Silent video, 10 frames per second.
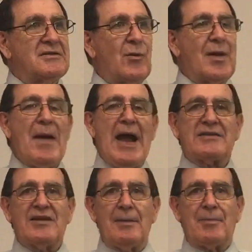So we
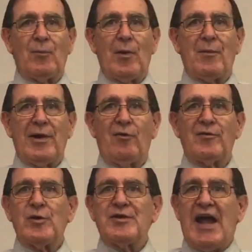packed up and we went
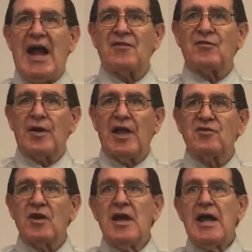over to his house for
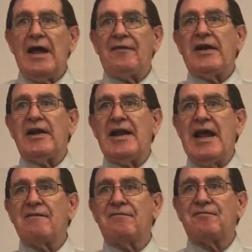lunch, and they didn't
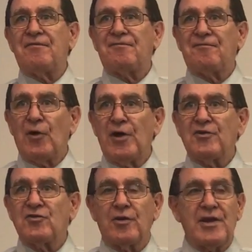have
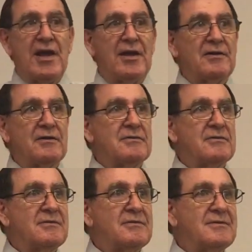furniture yet.
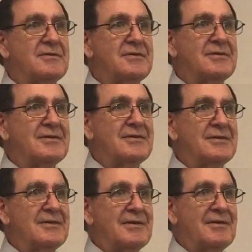
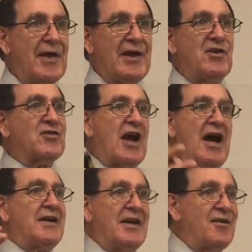They had just
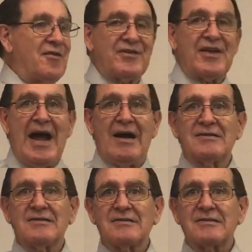gotten into this house.
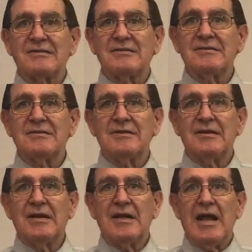
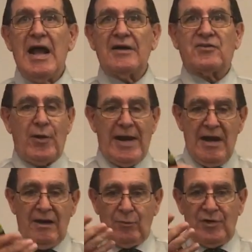And so
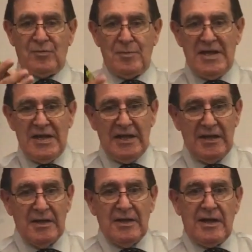here was
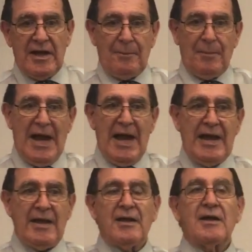me and
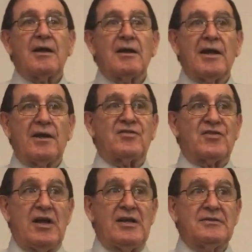my little
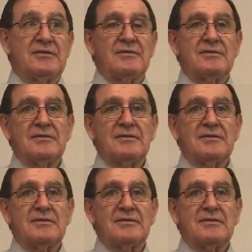son